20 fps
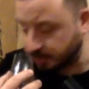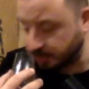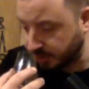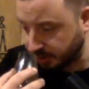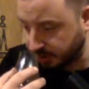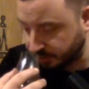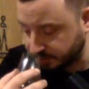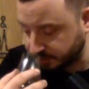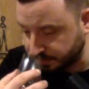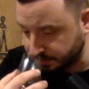
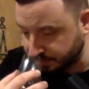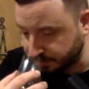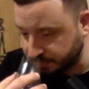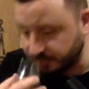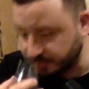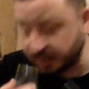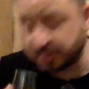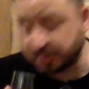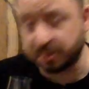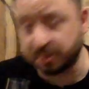but
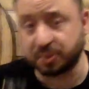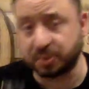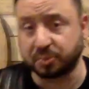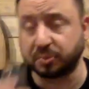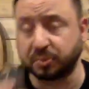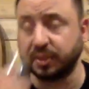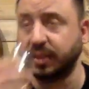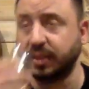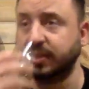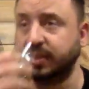this one's
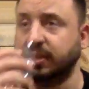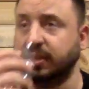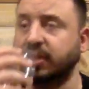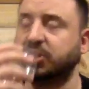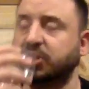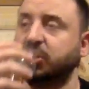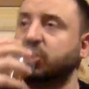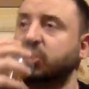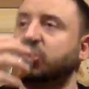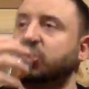really
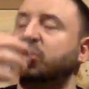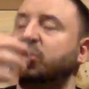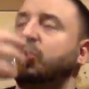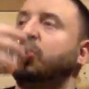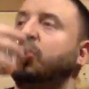delicious.